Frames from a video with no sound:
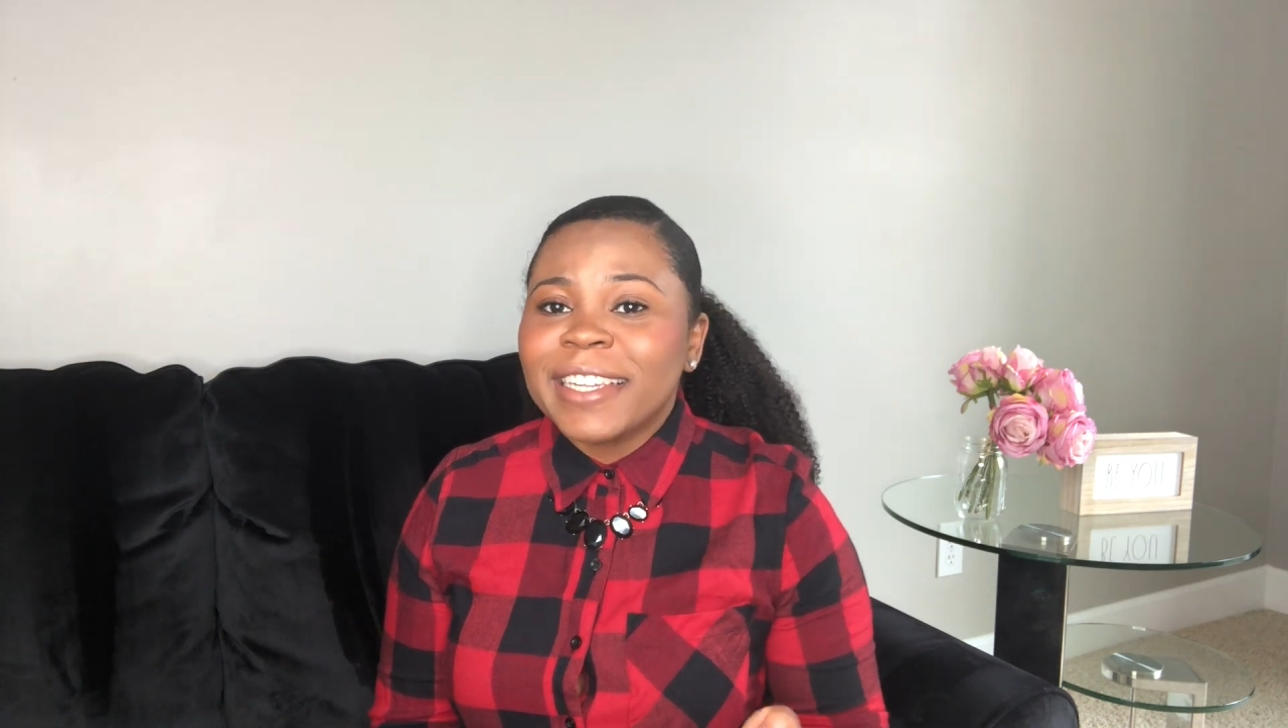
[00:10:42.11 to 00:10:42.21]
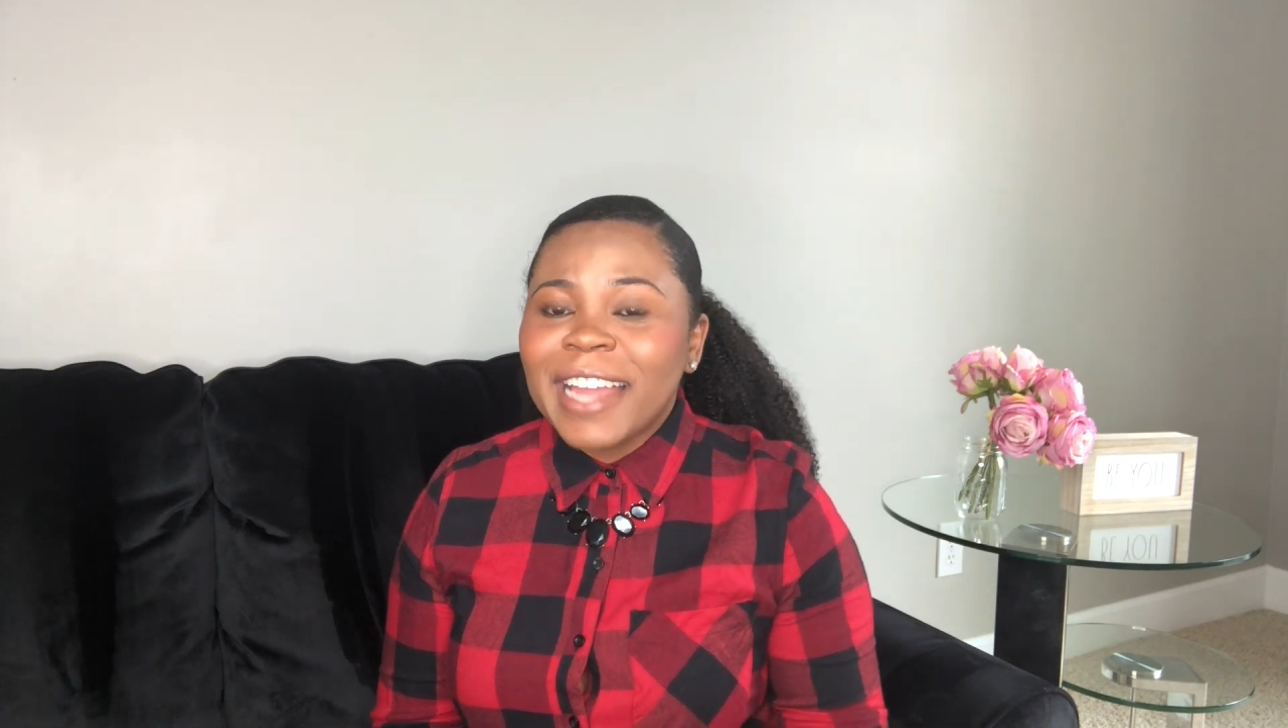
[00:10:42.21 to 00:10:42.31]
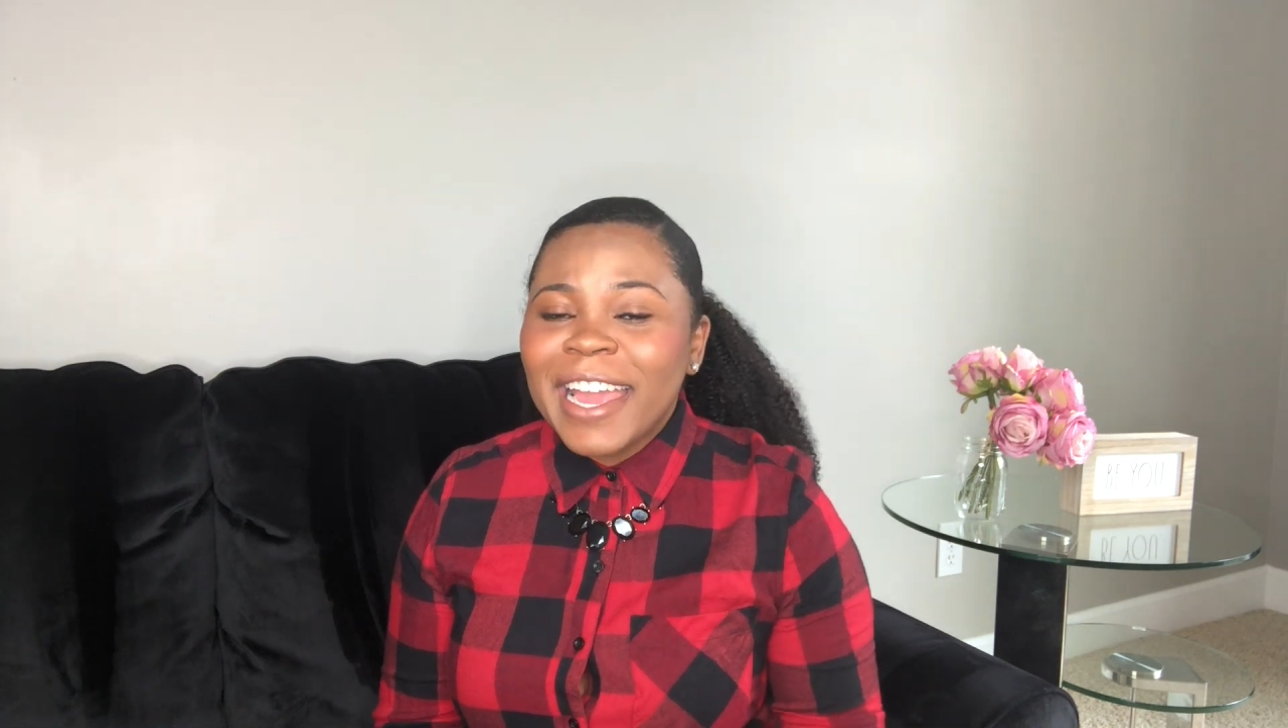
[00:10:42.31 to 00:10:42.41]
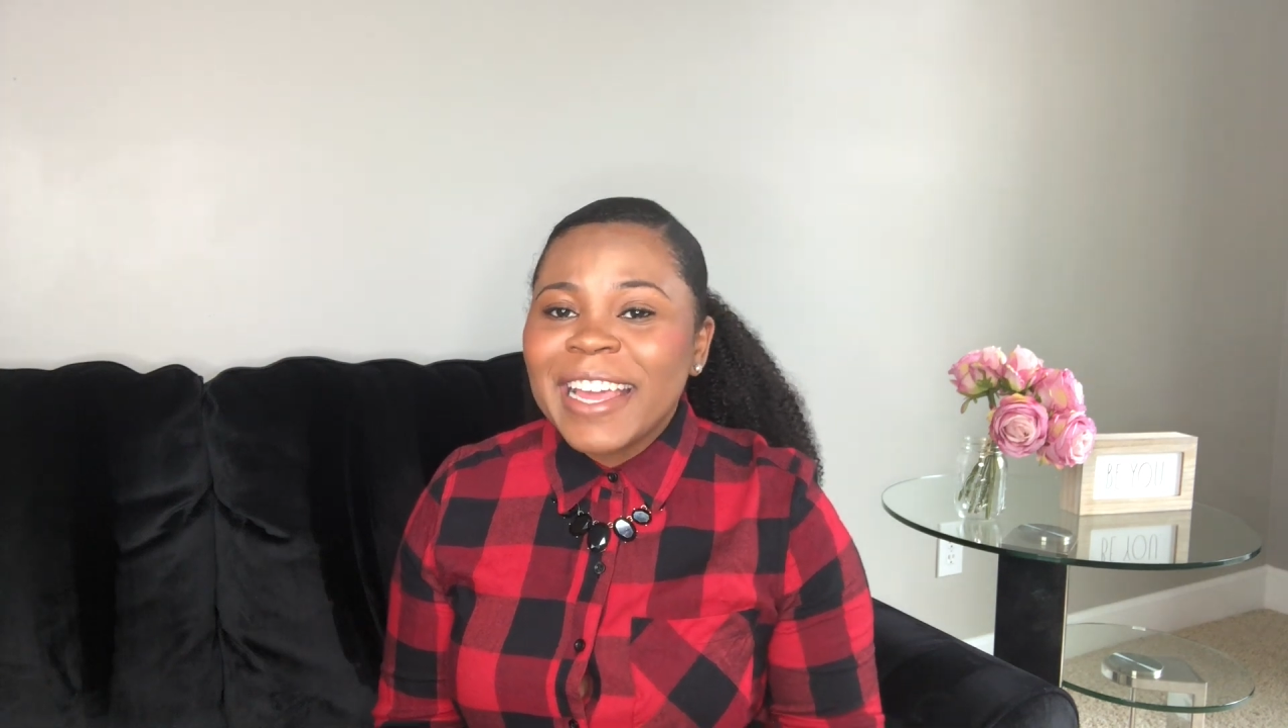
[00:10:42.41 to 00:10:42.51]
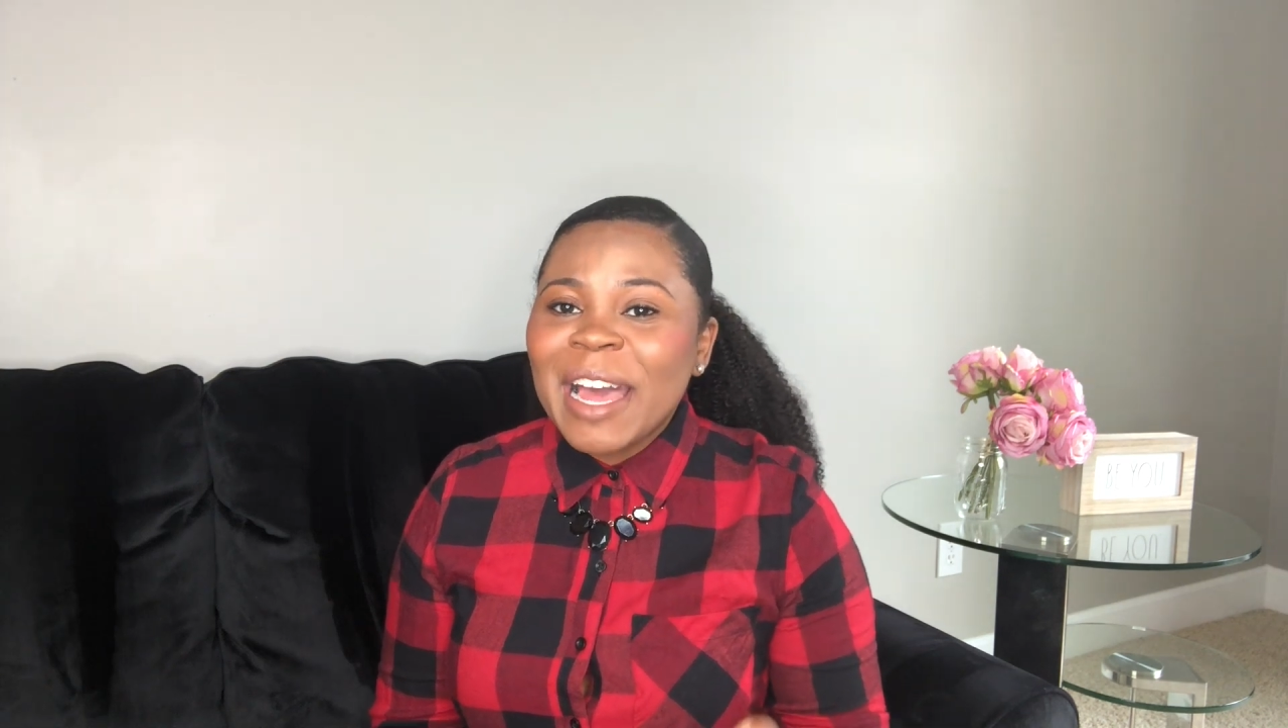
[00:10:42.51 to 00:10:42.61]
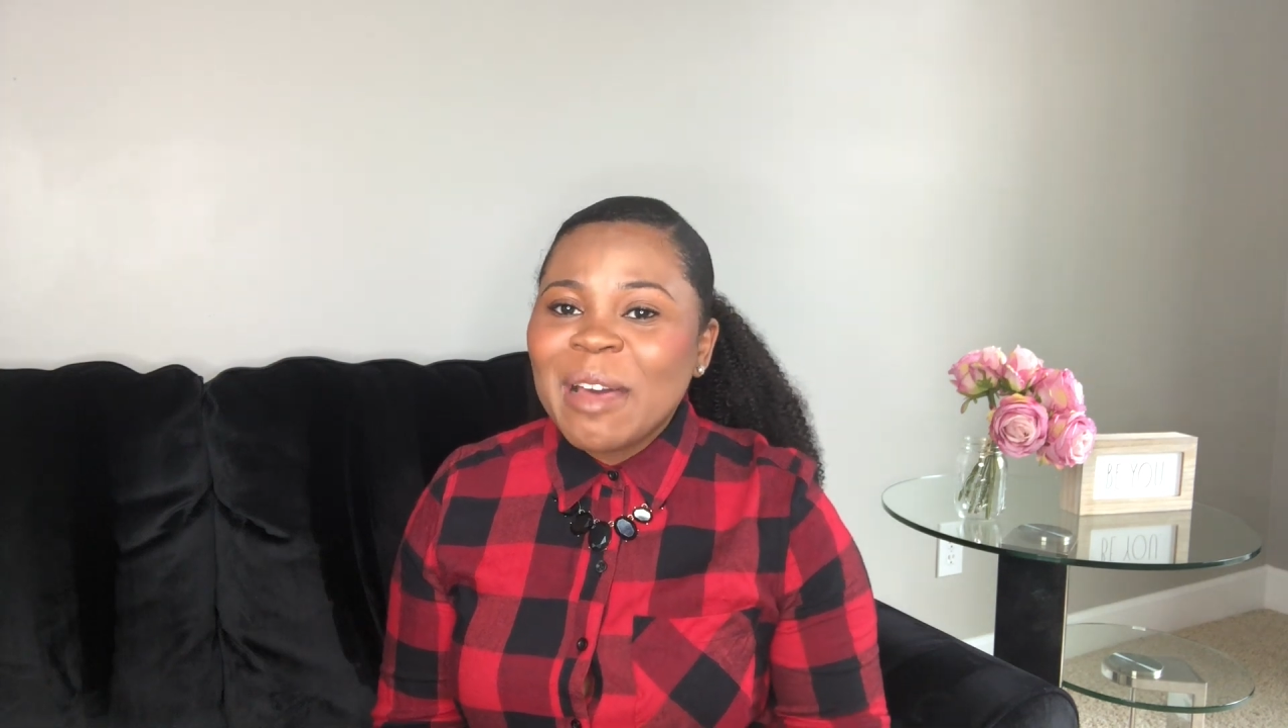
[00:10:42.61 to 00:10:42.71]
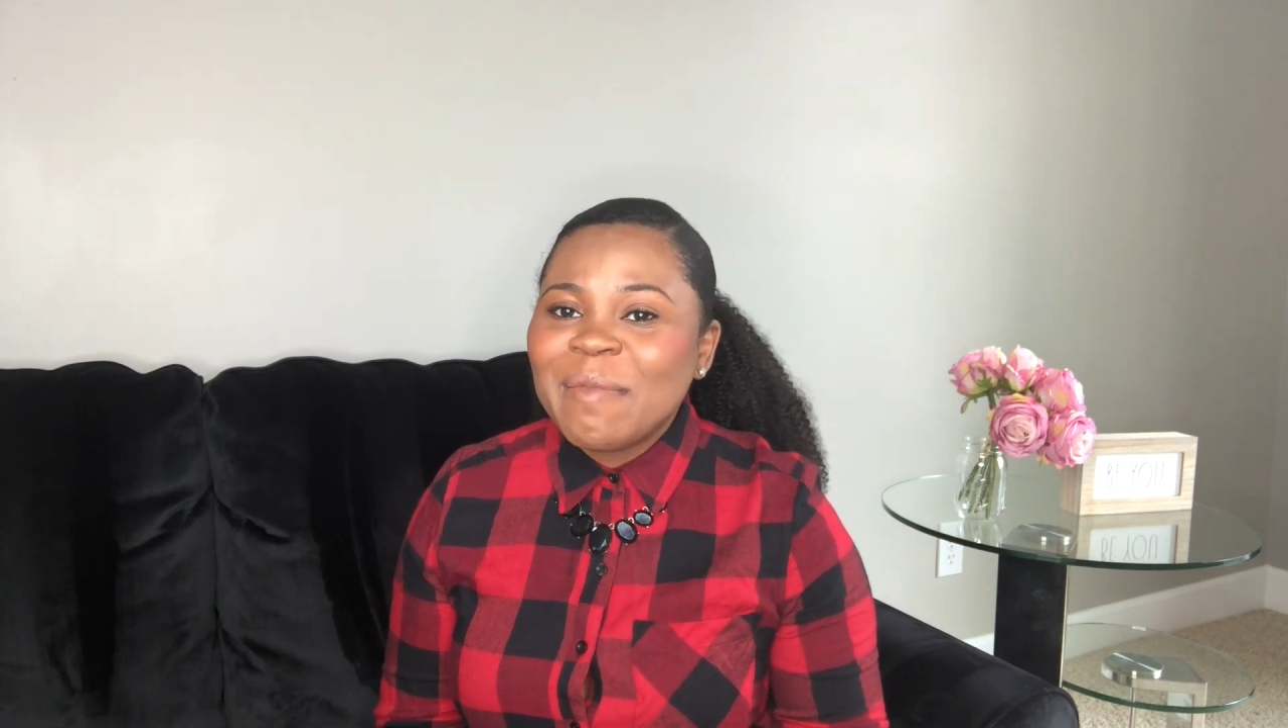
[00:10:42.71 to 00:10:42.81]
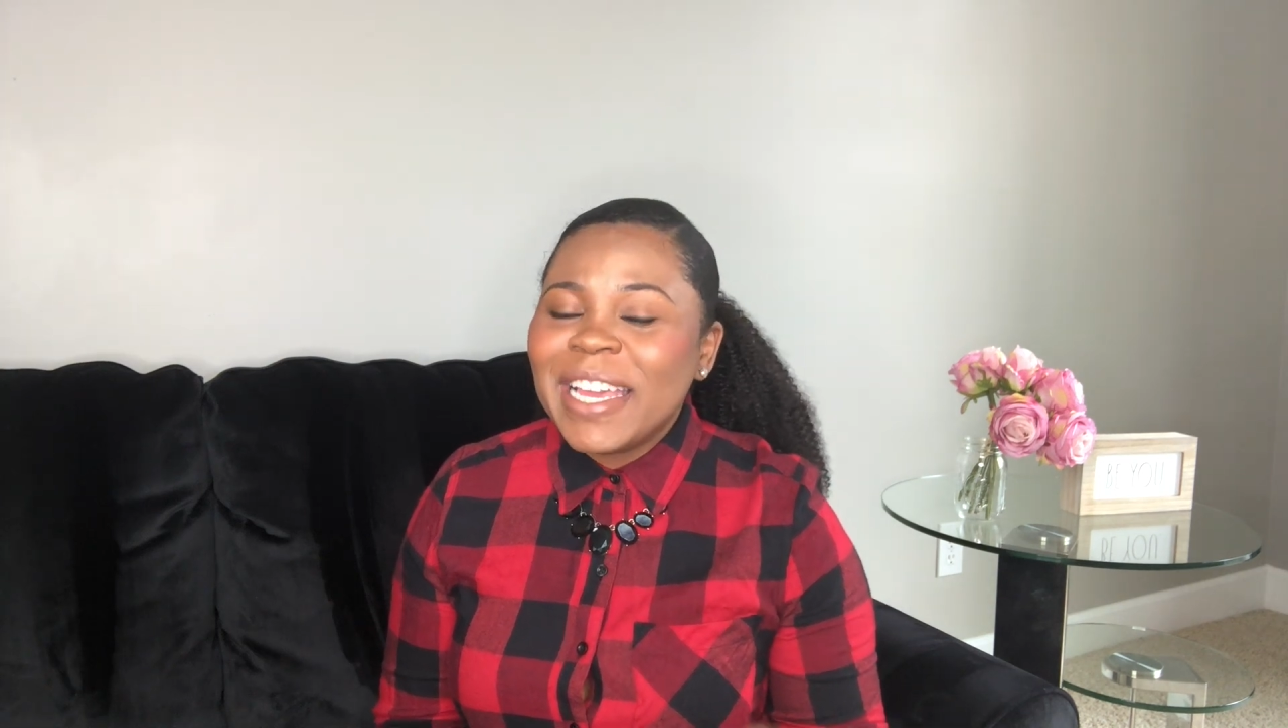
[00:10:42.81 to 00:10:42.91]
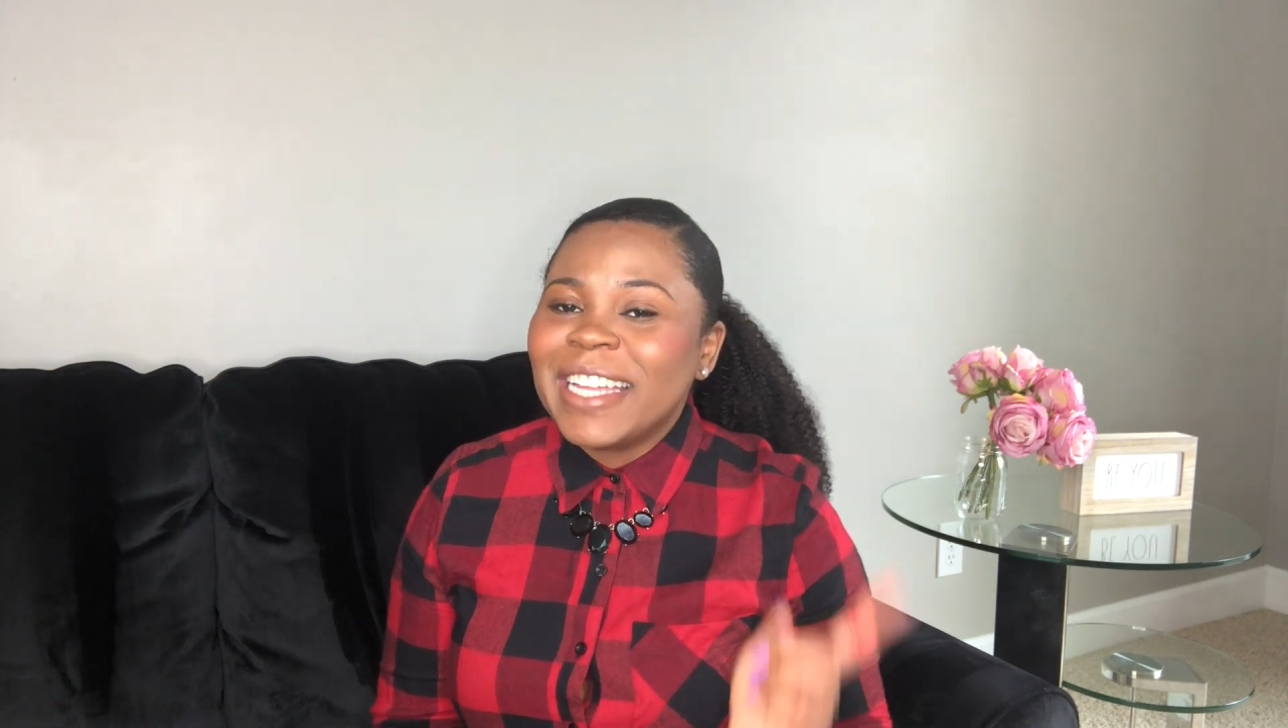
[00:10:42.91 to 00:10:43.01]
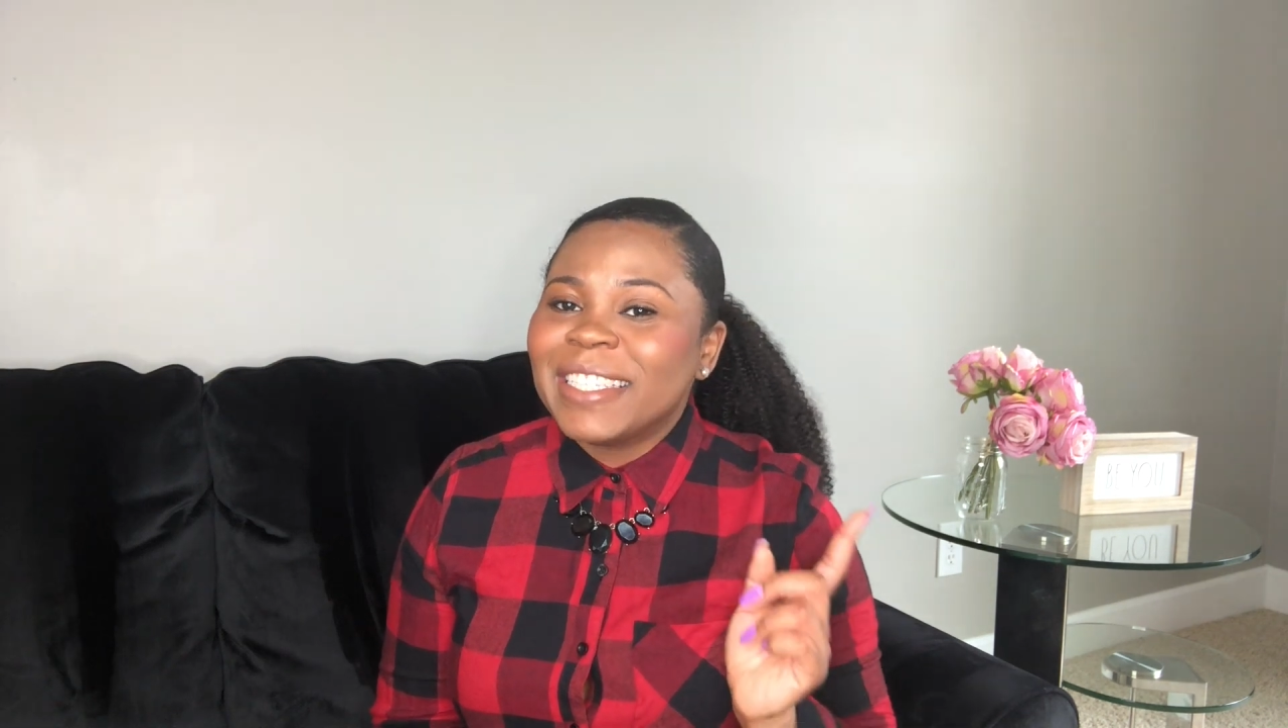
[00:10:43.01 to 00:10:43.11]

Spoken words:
like, comment,